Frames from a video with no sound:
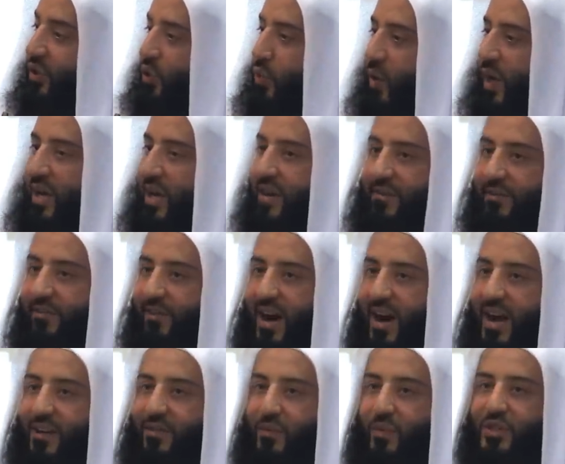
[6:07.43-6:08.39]

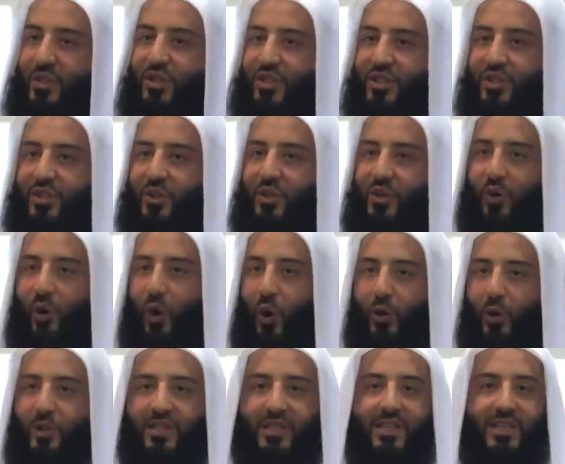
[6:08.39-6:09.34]
25, which is the
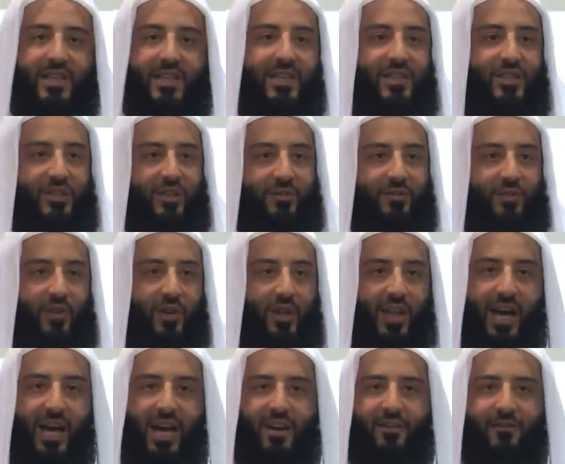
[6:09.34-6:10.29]
golden years of your
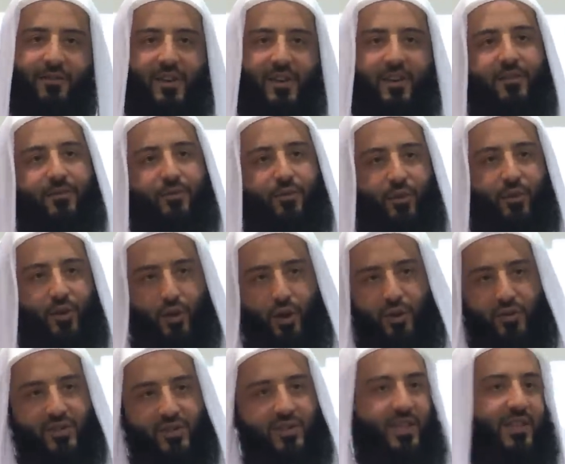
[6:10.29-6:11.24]
life, and for
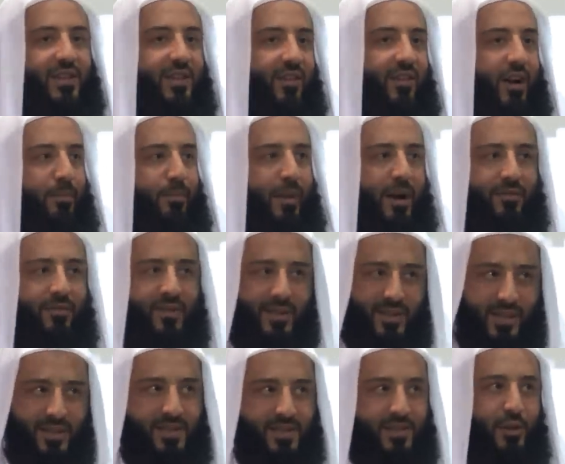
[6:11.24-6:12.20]
those that are above it,
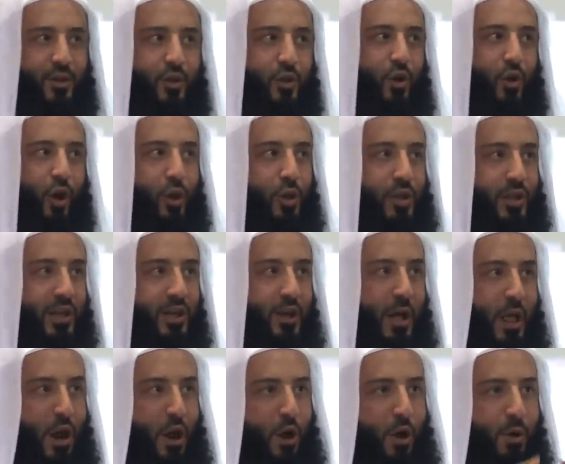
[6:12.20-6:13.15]
that's still
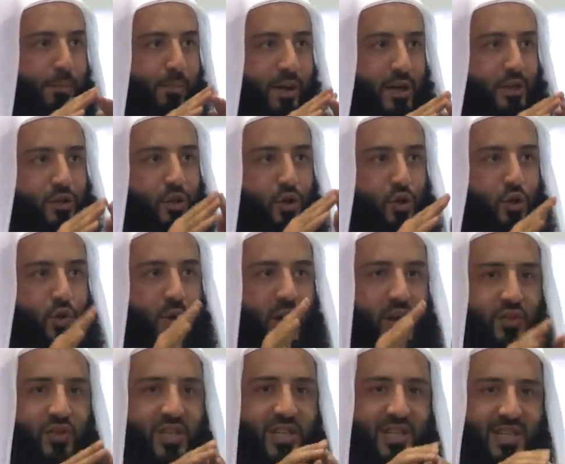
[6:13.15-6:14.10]
golden, but you
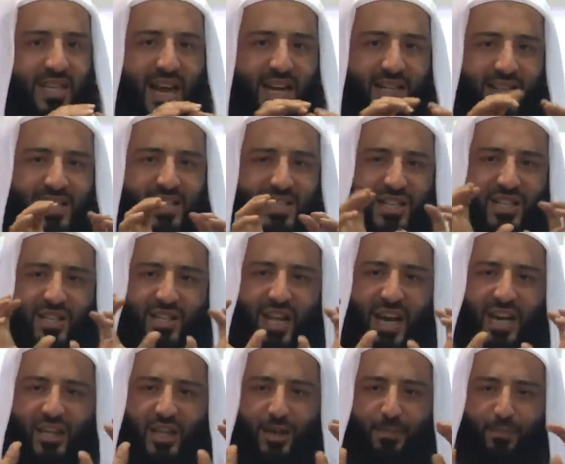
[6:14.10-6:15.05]
understand, this is
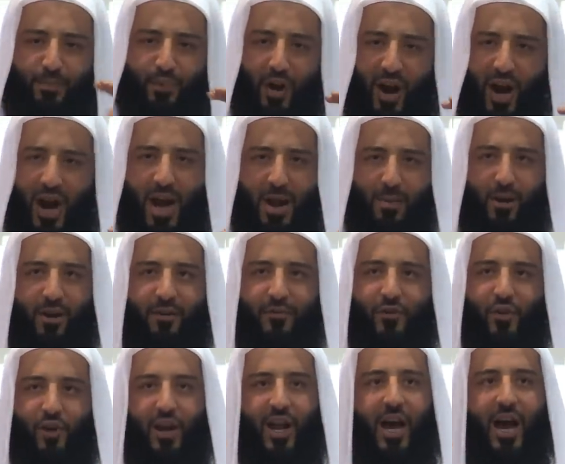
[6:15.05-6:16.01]
like the prime of
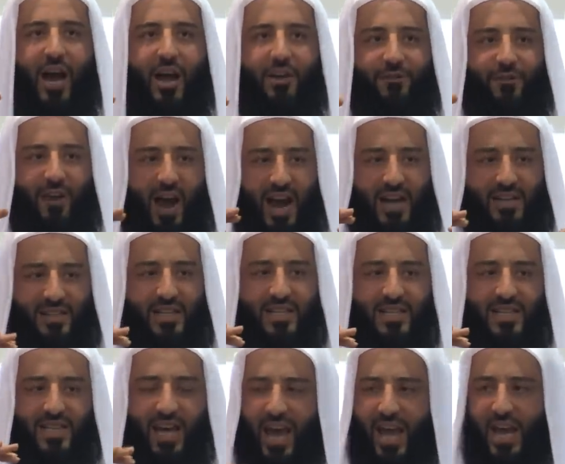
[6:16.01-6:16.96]
your life. At
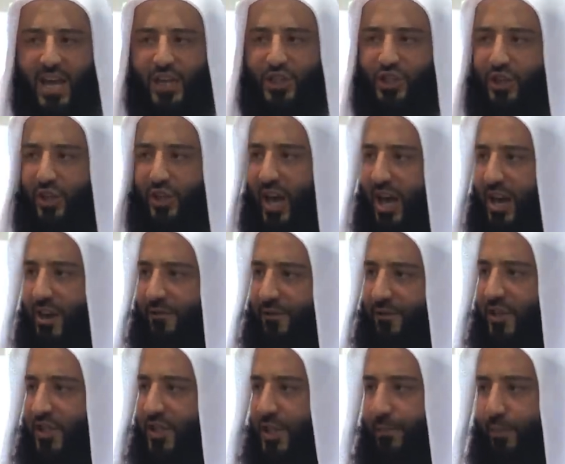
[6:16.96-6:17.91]
this age, life
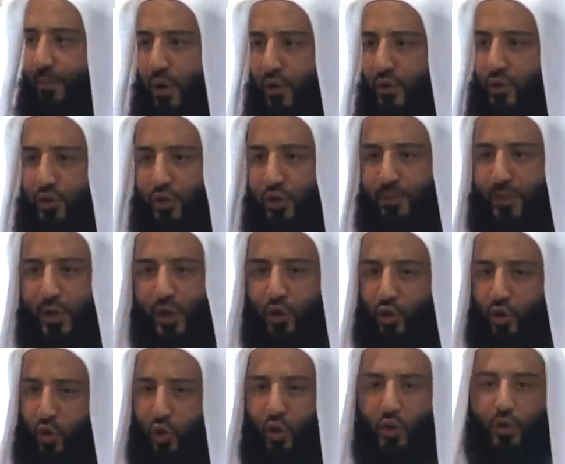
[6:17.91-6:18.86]
is supposed to be
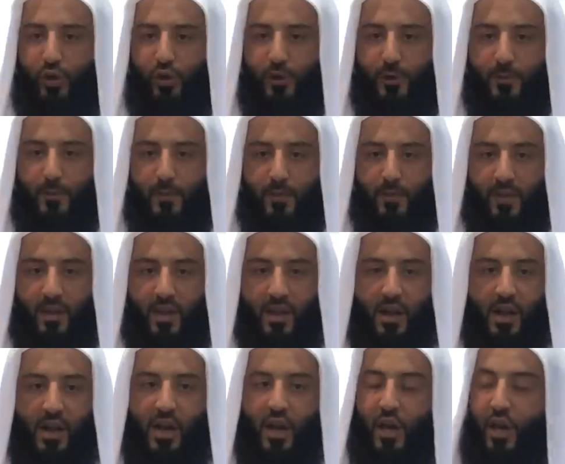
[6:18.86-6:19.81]
good.
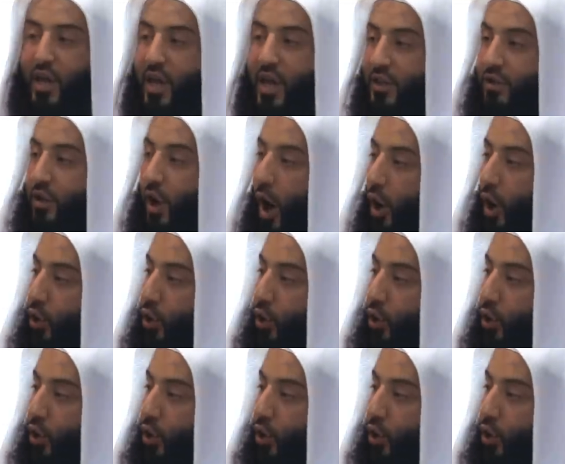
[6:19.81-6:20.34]
Yet a